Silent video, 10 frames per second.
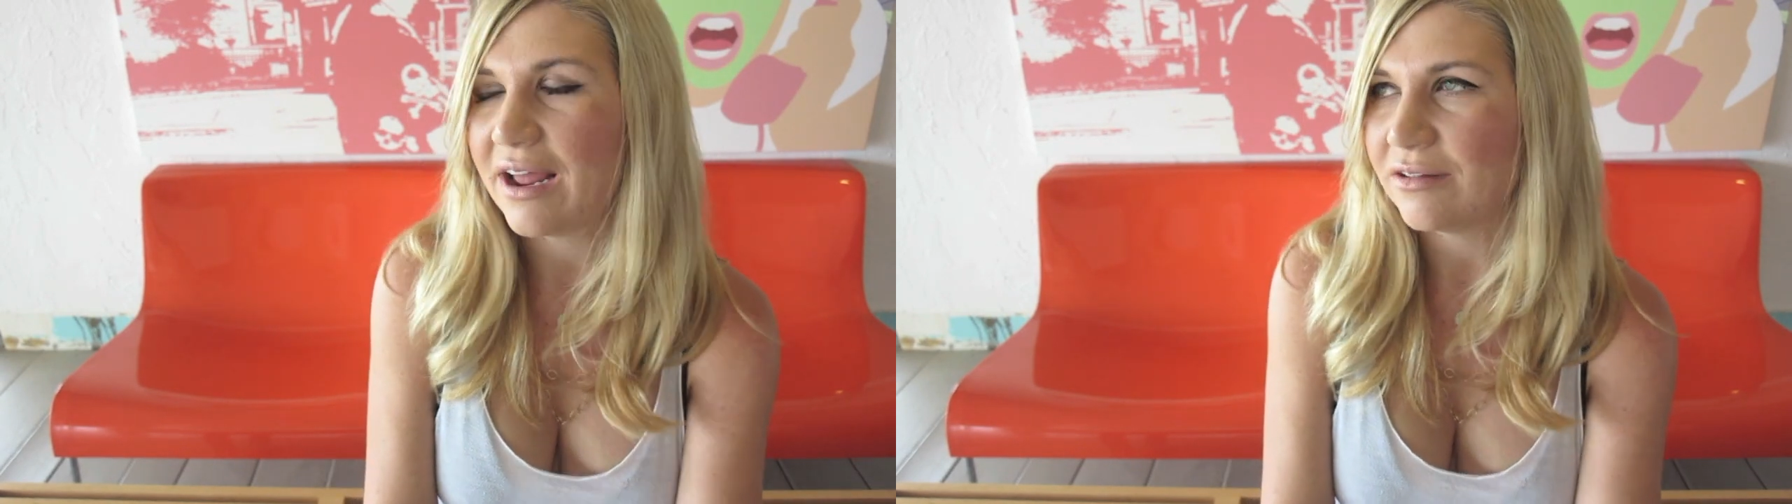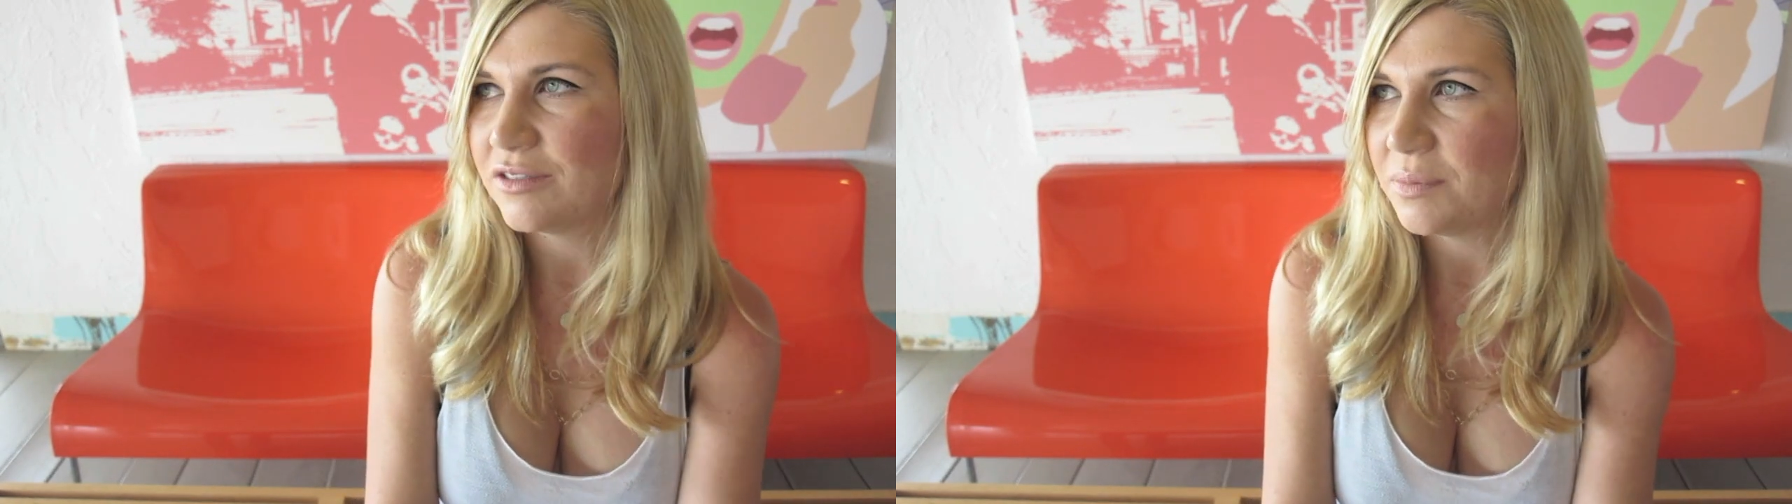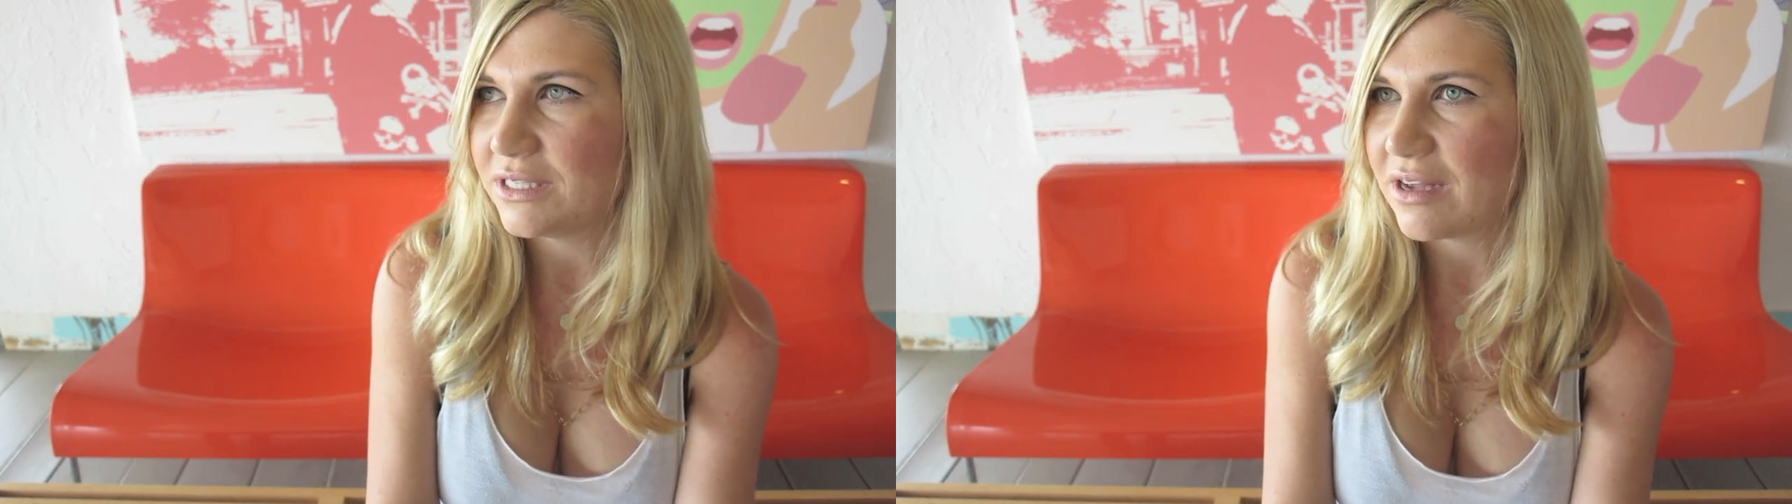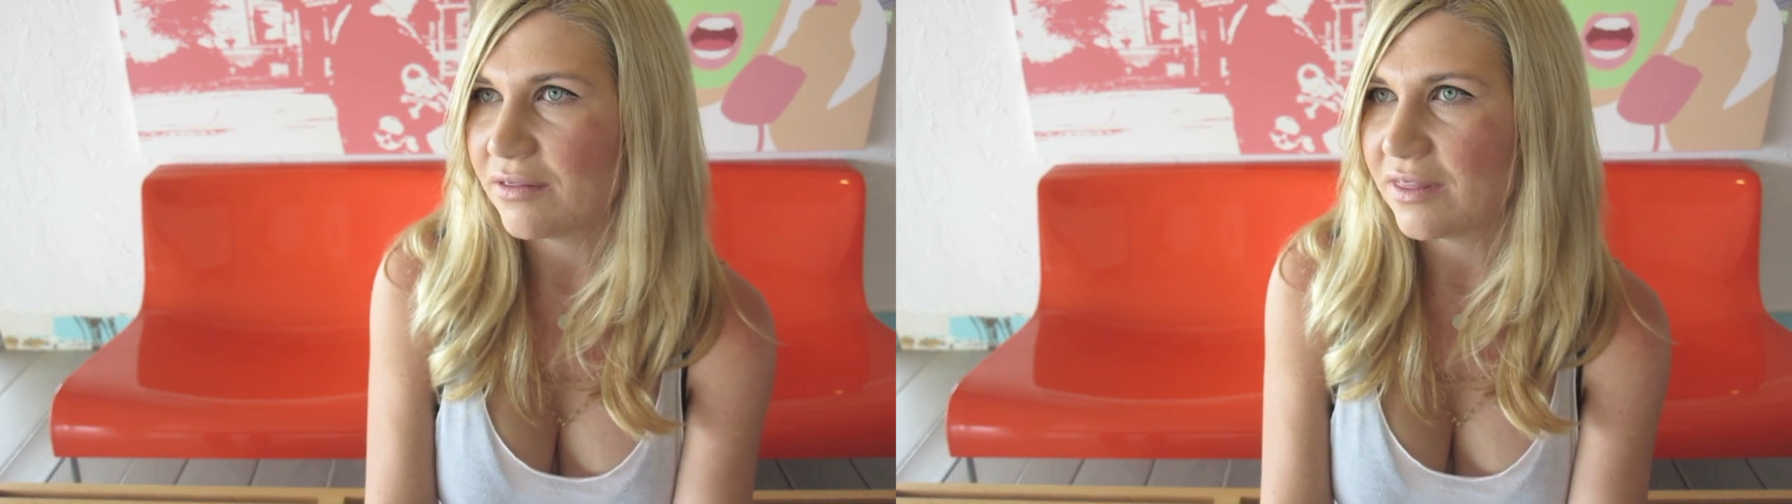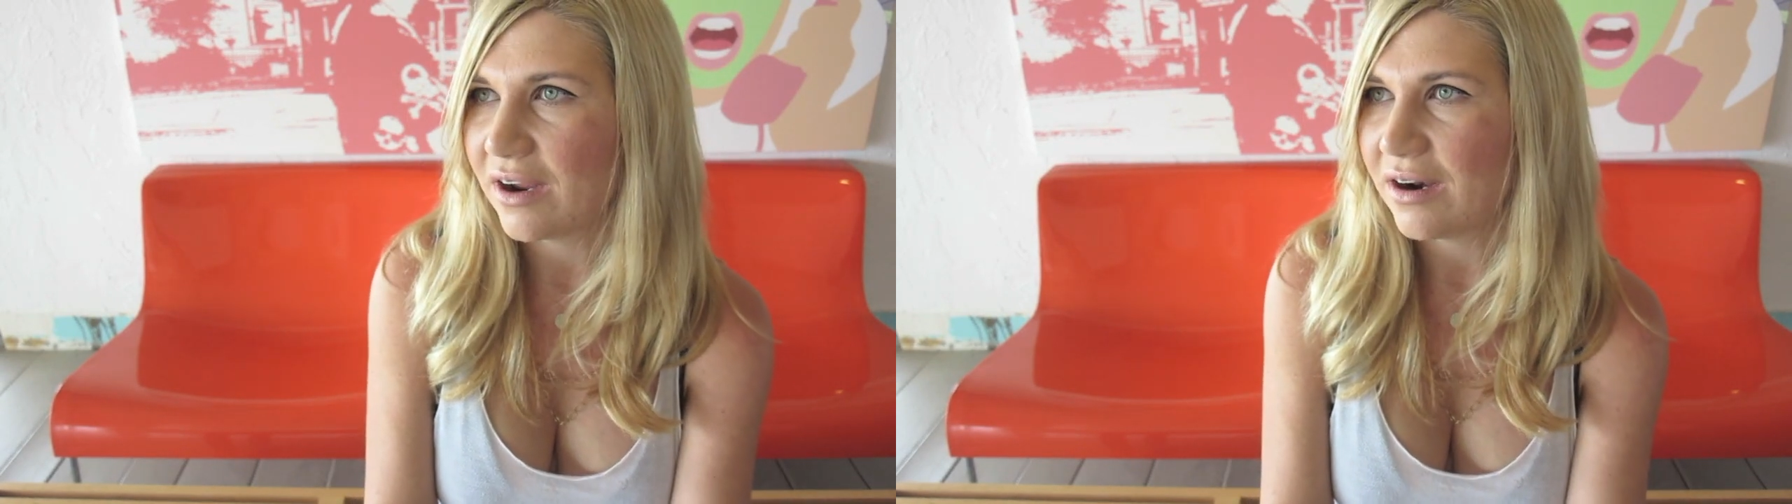announcements
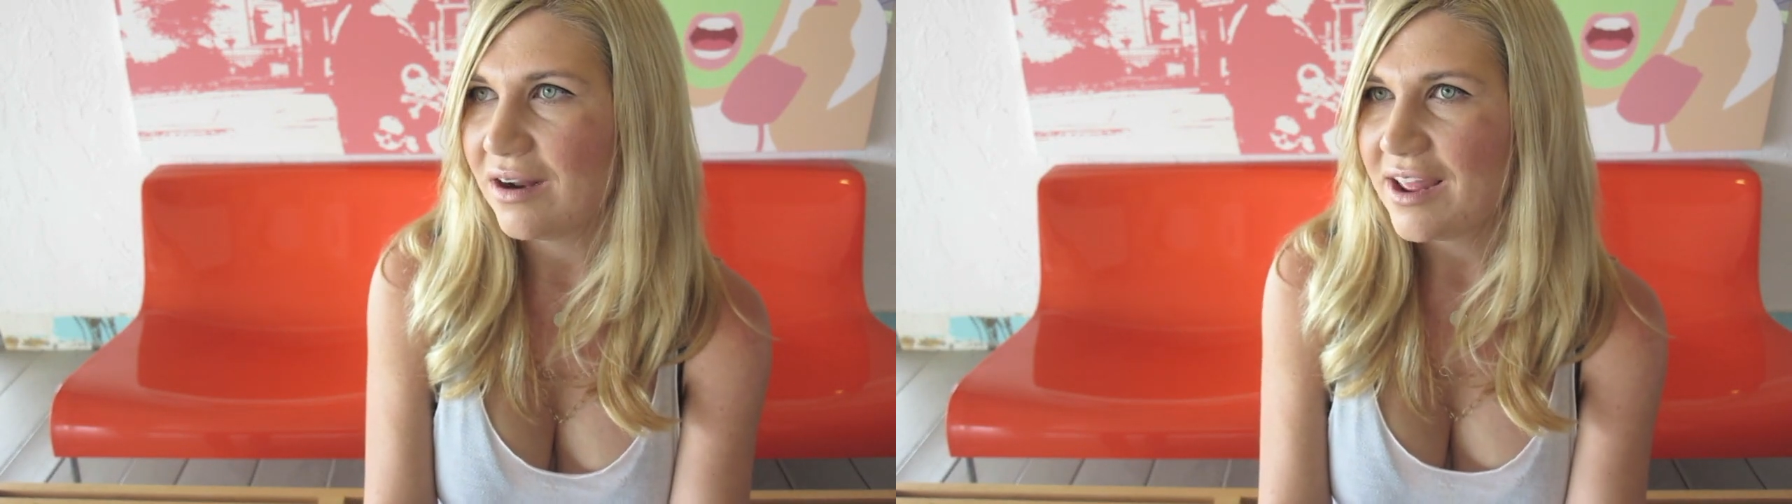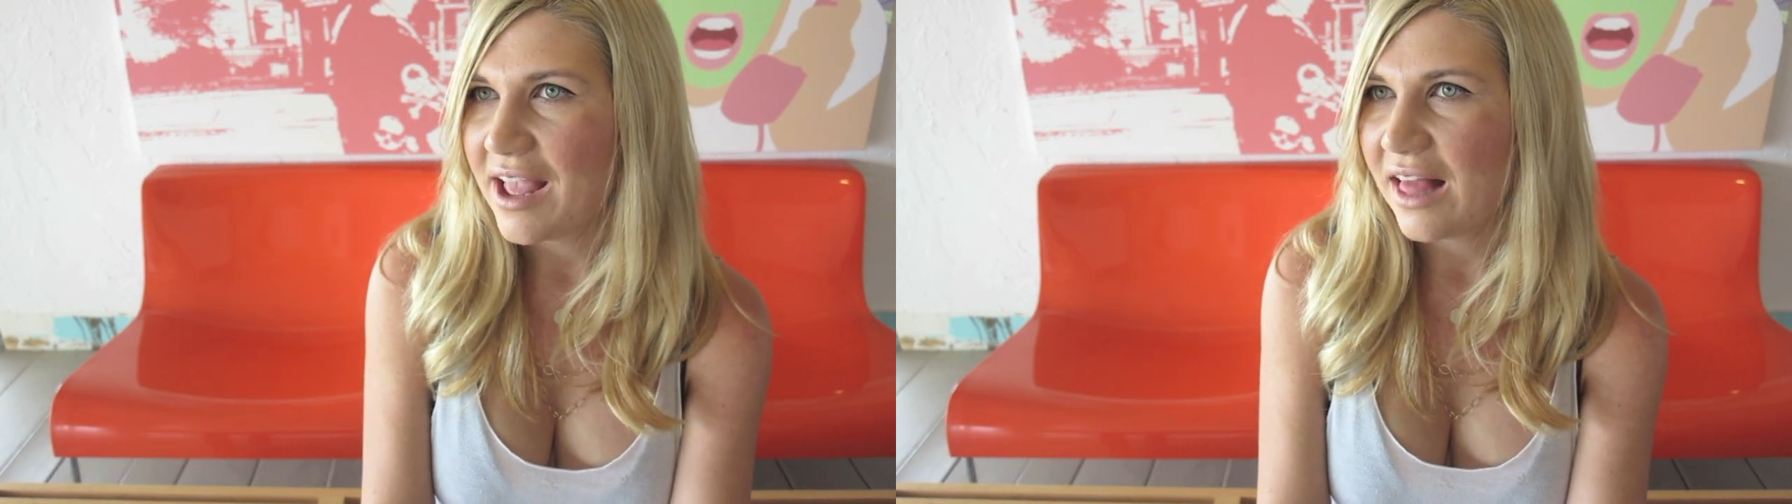out there.